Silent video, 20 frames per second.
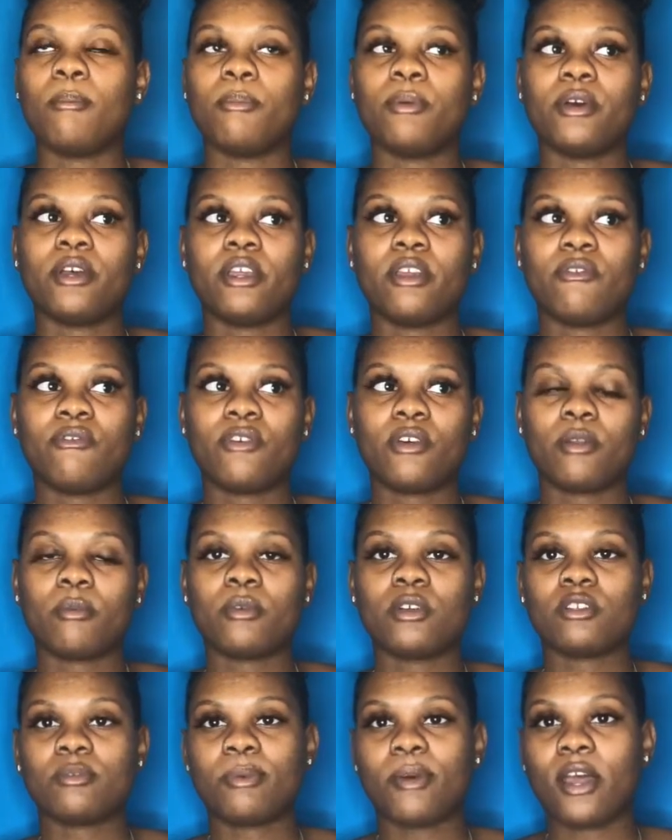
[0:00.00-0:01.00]
But for the
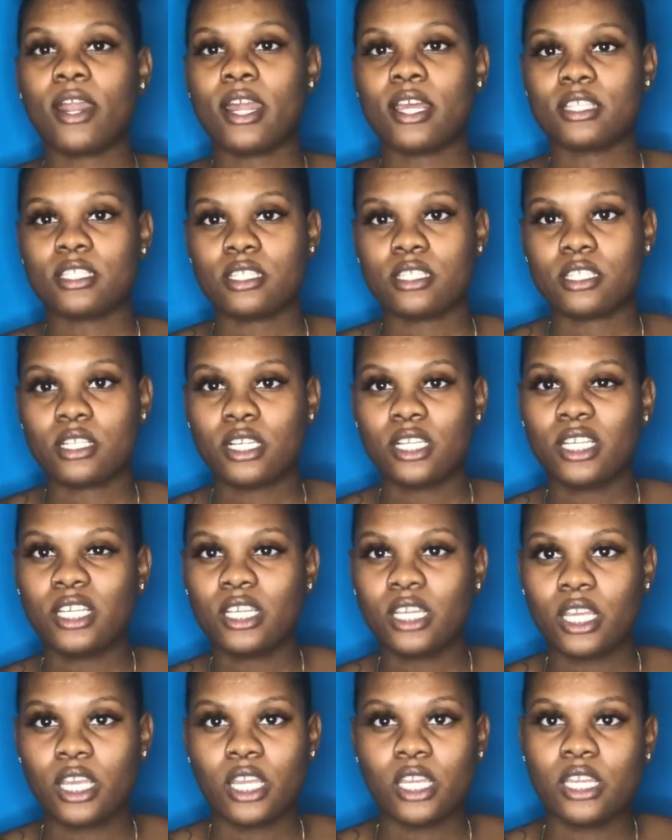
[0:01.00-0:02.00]
most part, I just
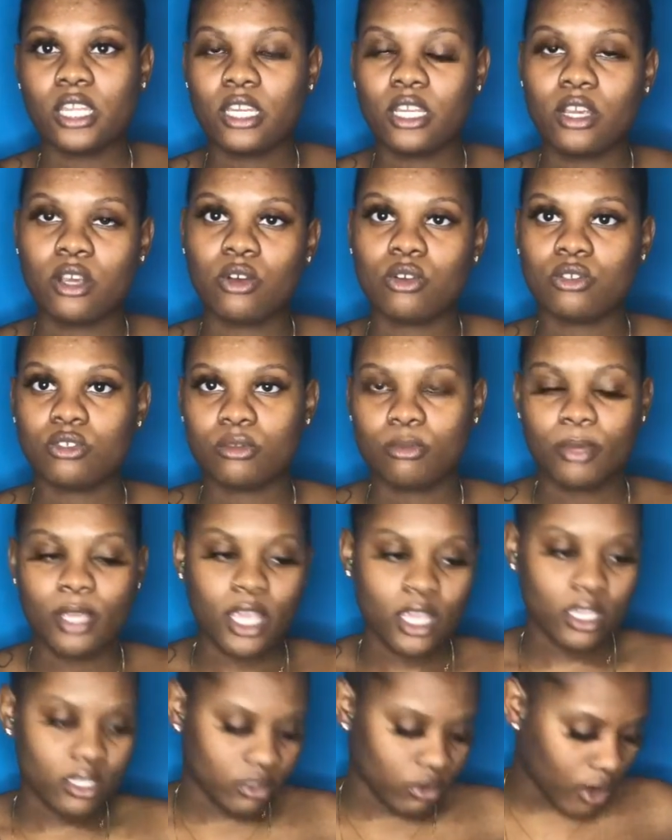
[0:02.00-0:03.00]
clean it and then it goes
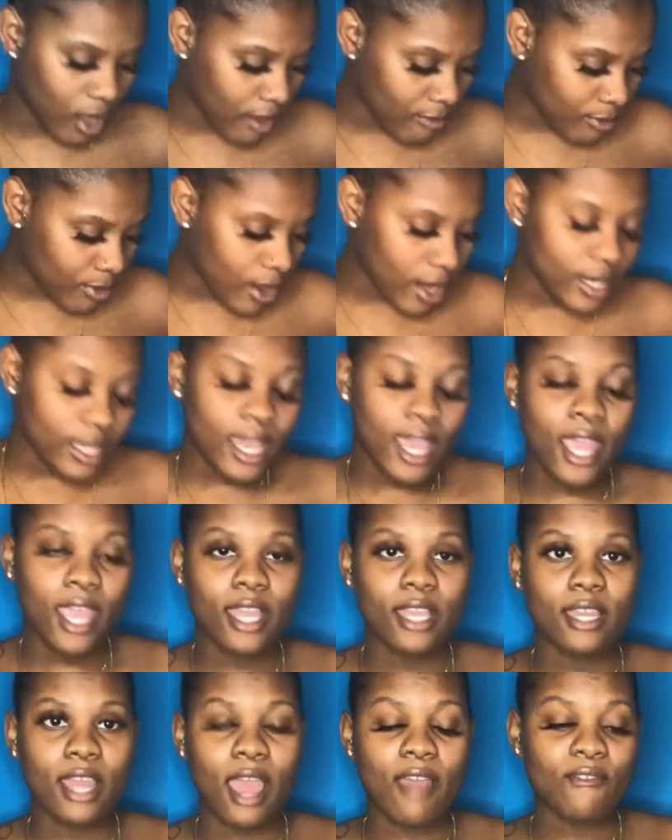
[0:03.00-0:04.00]
back. So I've
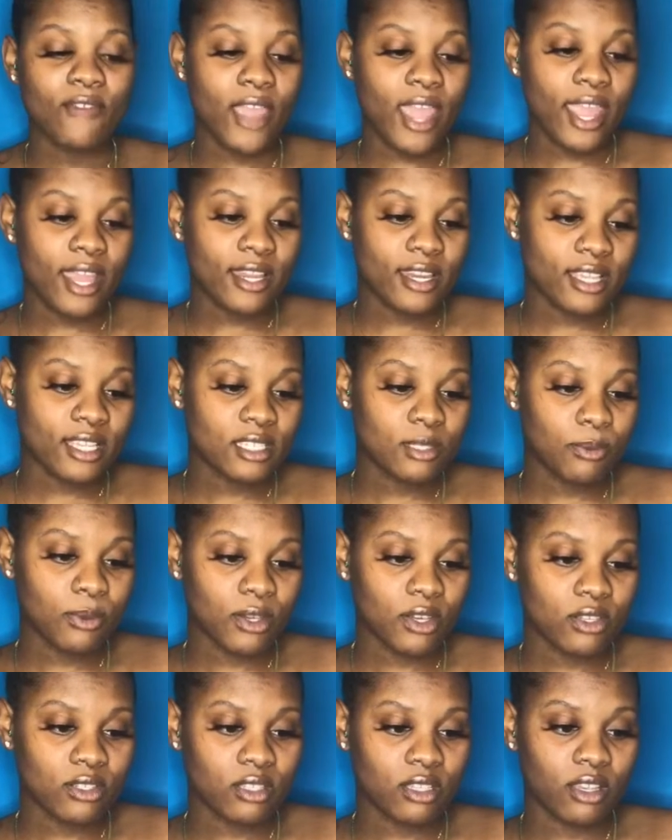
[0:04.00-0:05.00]
had this
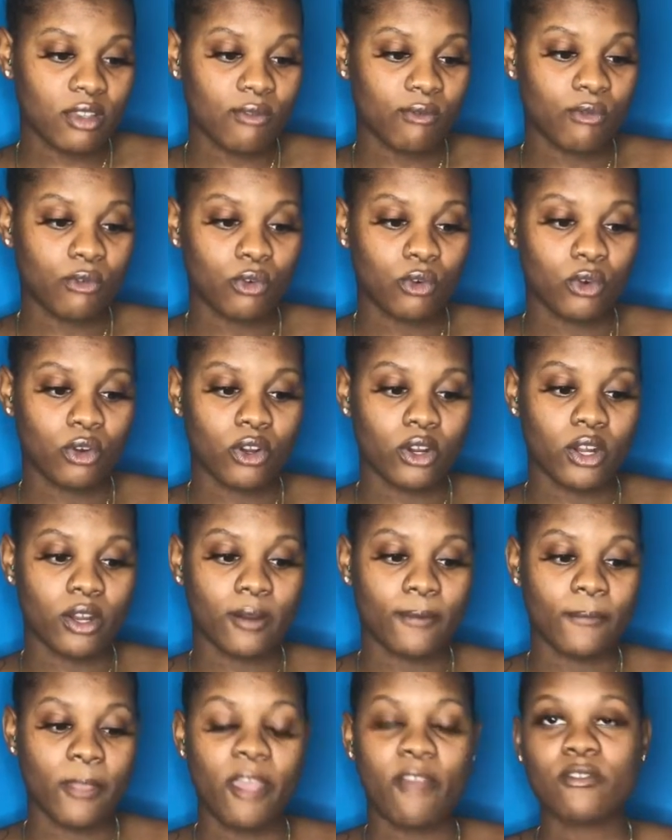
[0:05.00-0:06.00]
piercing
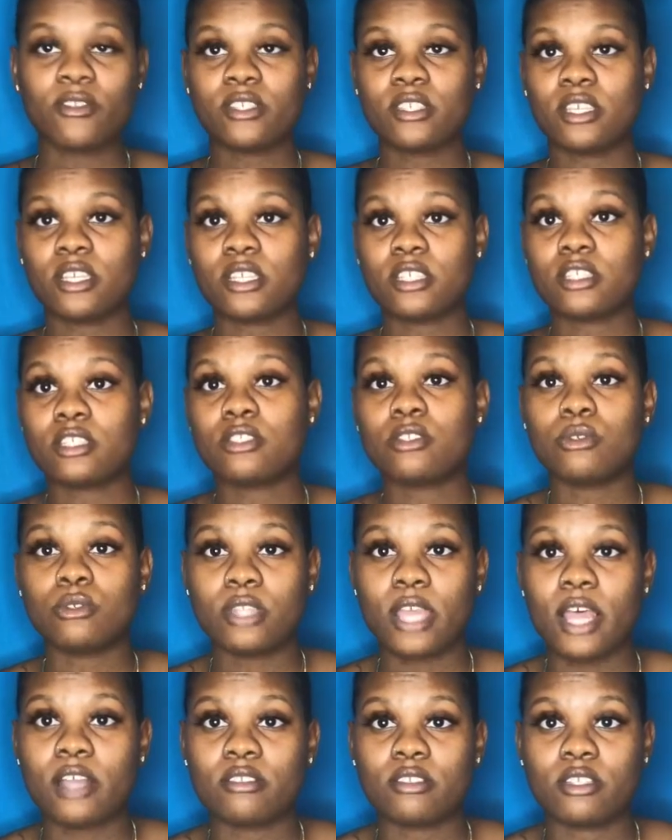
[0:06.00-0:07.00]
for ever since
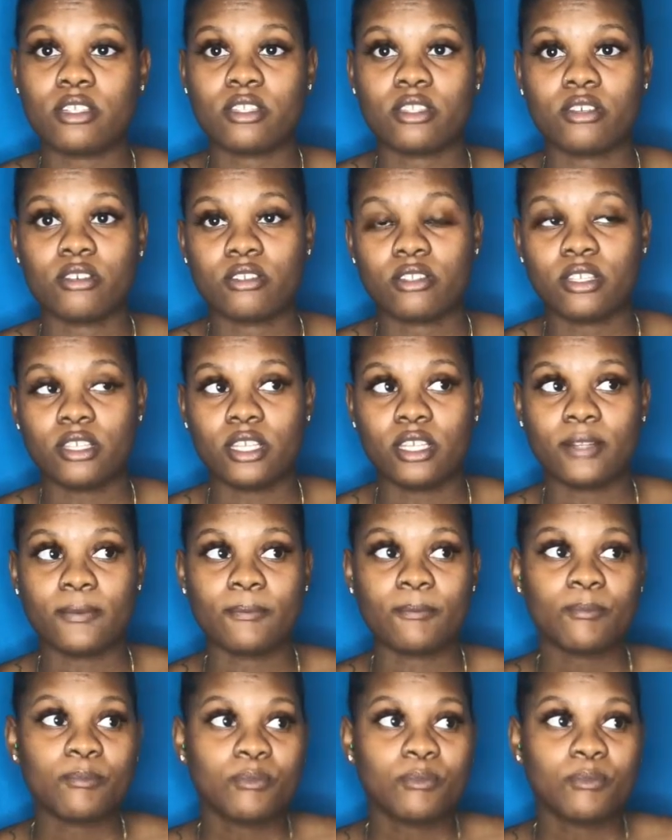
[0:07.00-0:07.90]
2013.